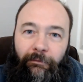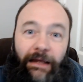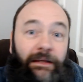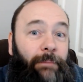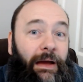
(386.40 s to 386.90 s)

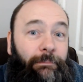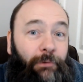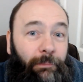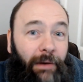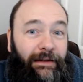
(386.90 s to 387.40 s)
Can you make
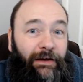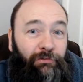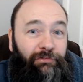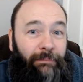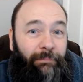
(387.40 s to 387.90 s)
more money
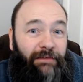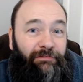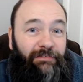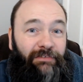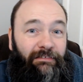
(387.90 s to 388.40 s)
off it, Beer
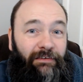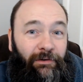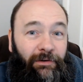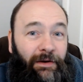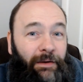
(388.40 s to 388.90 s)

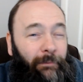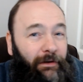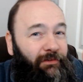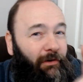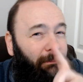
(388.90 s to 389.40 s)
52?
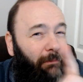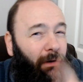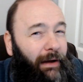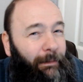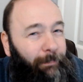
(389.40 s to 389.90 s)
Because I'm
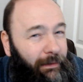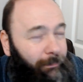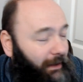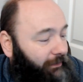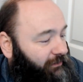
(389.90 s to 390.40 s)
not happy
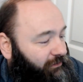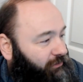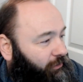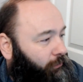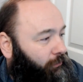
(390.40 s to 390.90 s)
about this
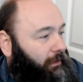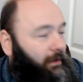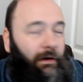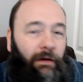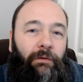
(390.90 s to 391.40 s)
at all.
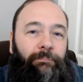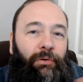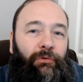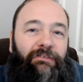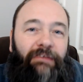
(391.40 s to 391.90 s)
And I'm
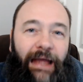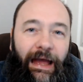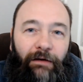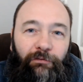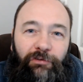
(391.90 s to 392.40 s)
pointing it
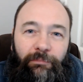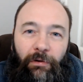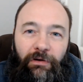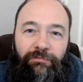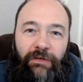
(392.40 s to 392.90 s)
out to
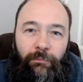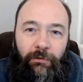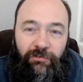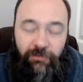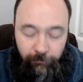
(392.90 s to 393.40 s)
my
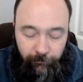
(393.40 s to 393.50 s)
viewers.